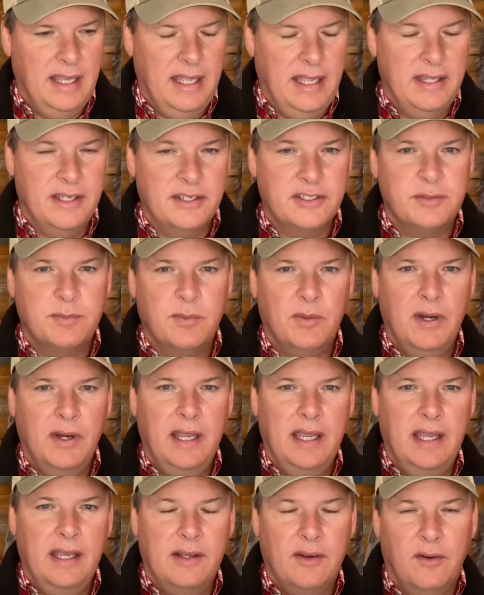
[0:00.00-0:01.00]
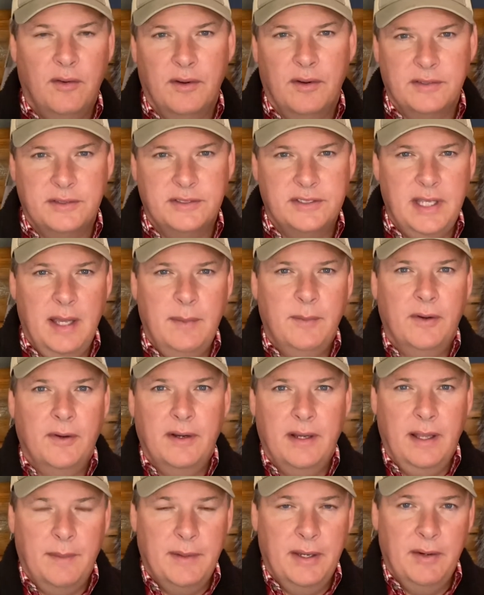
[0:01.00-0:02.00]
the spring or
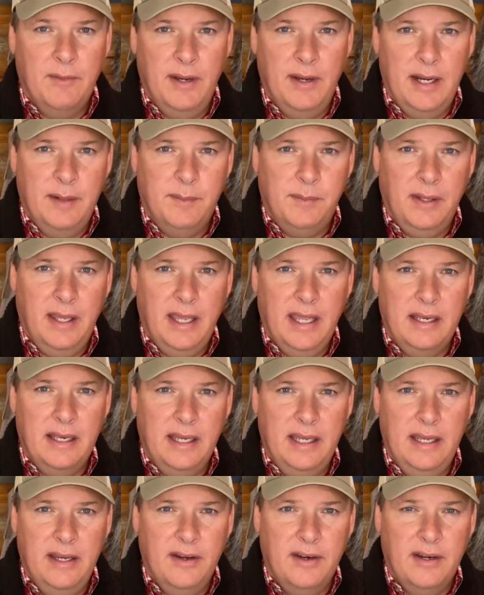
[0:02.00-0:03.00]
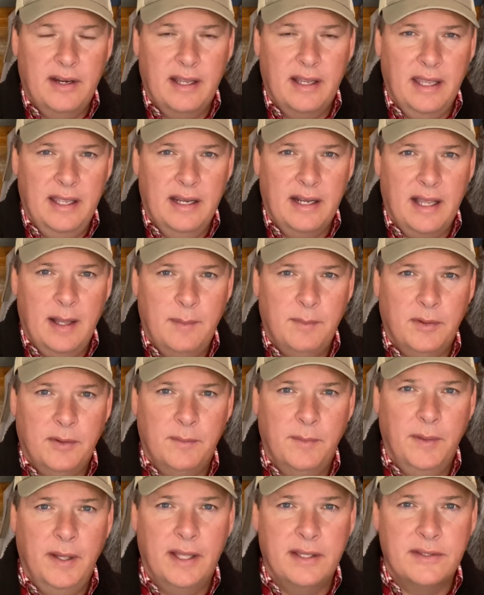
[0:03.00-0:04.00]
summer, I'm getting ready to plant here in a couple of
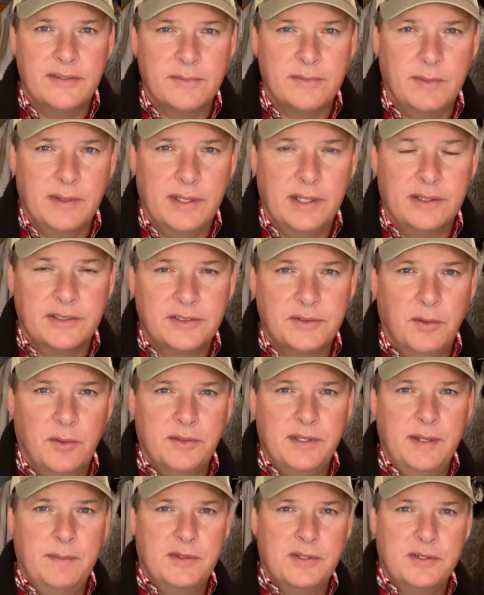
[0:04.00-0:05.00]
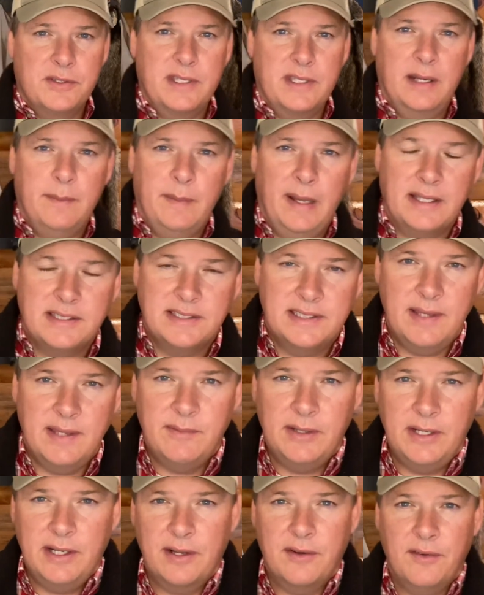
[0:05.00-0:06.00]
months when the soil temperatures get about
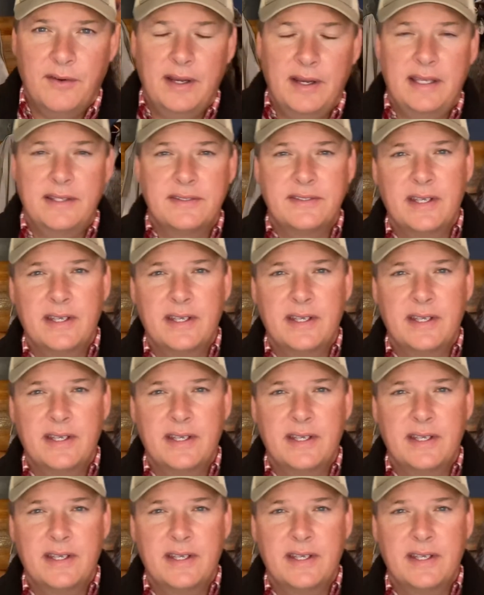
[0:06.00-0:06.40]
70 degrees.